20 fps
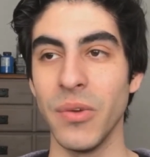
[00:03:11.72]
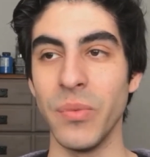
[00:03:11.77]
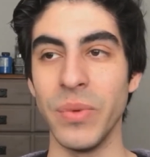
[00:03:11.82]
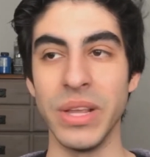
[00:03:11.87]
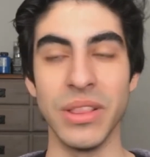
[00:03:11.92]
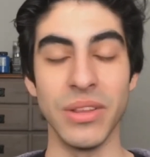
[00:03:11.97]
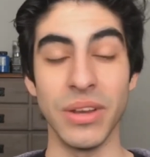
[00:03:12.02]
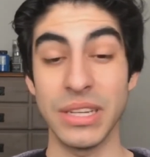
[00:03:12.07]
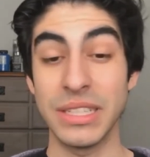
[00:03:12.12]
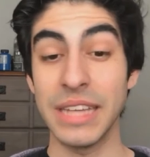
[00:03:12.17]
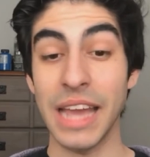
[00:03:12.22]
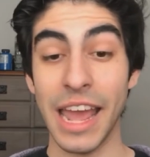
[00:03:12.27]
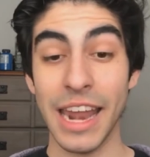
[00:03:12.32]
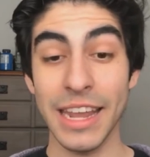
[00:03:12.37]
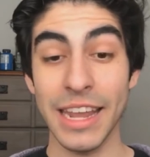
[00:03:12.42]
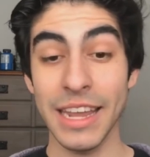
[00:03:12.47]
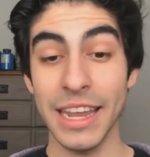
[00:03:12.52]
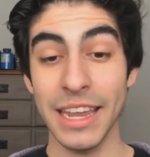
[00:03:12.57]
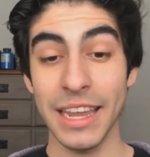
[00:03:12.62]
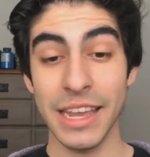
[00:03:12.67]
we looked
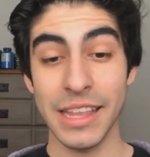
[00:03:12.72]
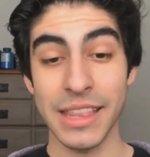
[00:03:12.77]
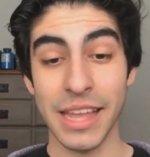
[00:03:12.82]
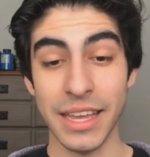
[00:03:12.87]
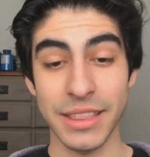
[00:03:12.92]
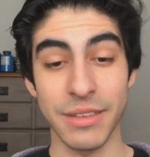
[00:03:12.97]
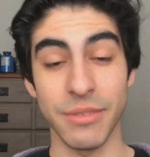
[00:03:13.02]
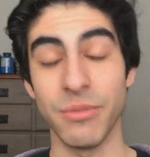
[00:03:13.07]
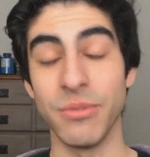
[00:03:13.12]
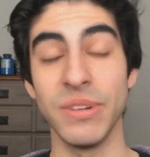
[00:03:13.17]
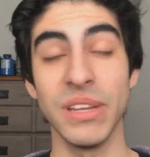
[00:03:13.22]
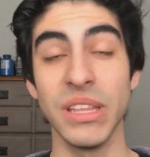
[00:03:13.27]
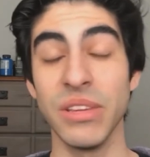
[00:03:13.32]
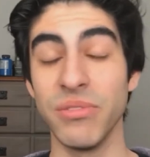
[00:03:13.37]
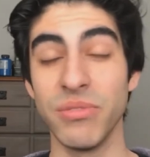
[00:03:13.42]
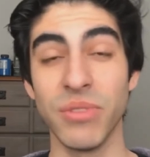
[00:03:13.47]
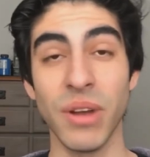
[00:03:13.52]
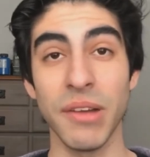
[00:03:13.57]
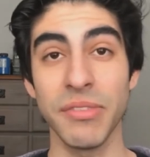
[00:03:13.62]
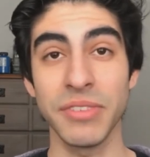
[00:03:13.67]
at it, like the
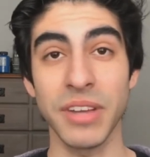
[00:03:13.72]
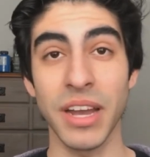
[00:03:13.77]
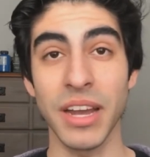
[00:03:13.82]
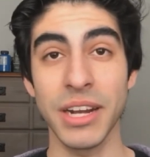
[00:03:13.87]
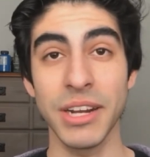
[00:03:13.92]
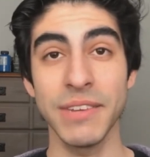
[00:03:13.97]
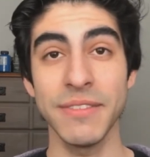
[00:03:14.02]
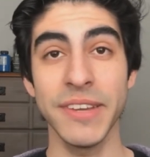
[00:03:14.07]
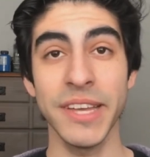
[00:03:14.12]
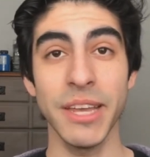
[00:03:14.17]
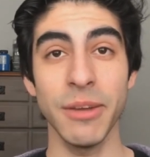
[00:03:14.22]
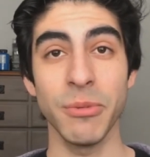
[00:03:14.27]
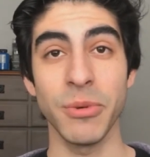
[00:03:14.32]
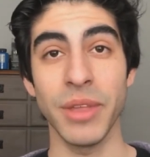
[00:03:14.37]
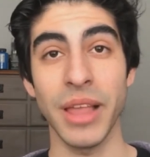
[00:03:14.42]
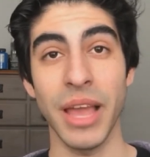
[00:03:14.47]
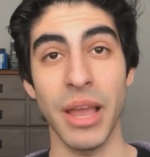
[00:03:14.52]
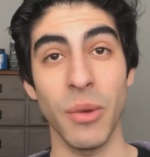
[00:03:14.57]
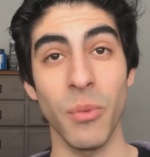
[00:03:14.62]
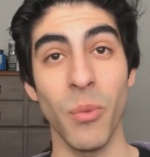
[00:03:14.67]
really rough cut of it.
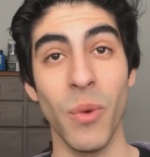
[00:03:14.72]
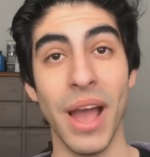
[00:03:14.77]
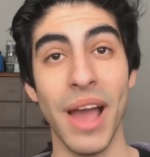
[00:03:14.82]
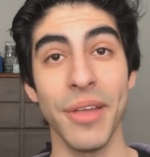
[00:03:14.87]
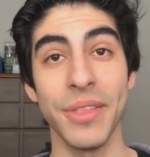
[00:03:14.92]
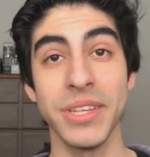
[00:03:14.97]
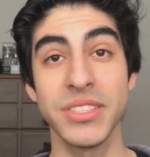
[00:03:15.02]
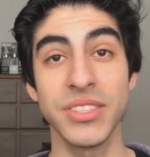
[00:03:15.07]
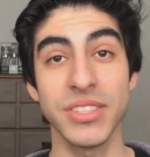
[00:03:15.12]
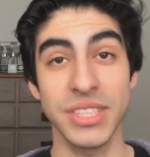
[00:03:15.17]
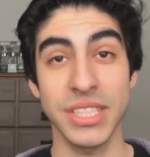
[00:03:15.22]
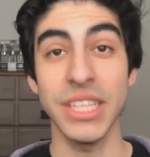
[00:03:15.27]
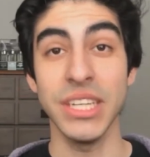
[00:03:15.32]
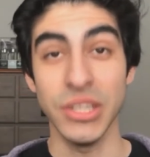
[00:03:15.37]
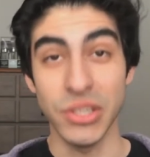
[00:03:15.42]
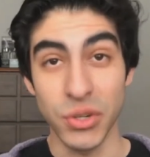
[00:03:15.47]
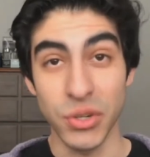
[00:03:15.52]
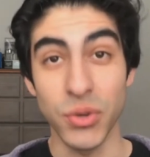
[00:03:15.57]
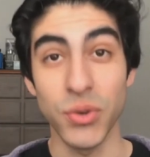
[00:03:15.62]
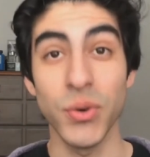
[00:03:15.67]
We're like, wow, this looks
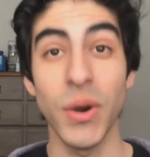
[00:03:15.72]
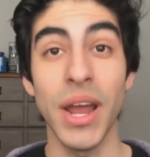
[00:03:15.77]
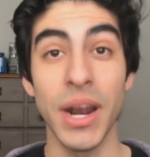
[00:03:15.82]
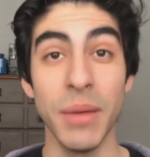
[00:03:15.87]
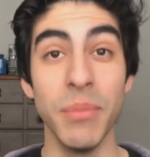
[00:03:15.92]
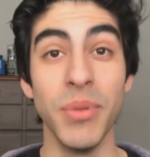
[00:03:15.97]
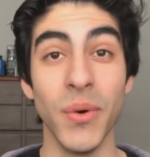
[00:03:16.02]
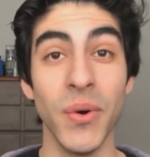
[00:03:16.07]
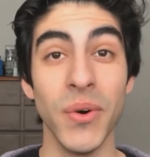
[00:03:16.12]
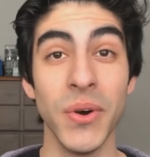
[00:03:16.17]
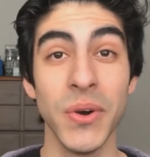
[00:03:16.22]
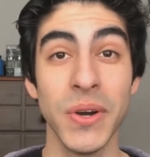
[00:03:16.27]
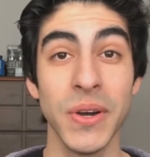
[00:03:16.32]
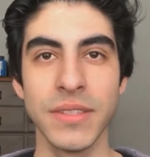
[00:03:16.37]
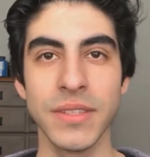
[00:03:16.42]
incredible.